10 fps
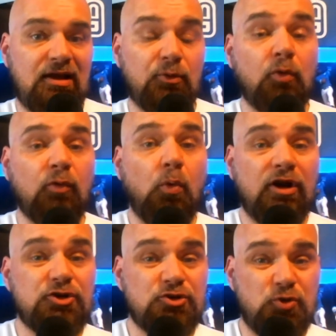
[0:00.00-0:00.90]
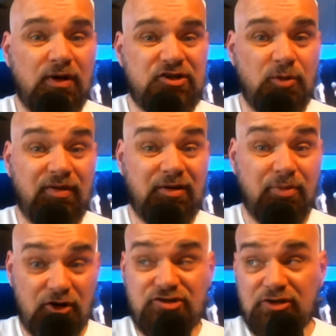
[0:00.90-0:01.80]
Over 122 million
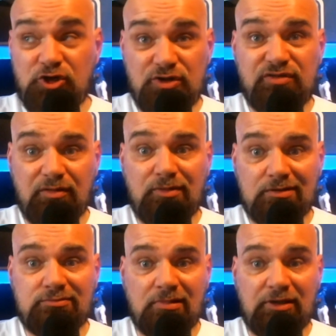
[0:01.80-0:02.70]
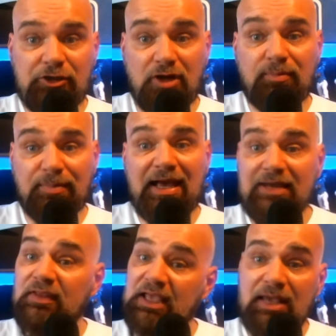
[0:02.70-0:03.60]
parts to choose from, well, you're going to be back
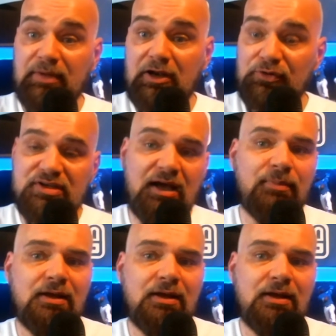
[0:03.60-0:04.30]
in the game in no time.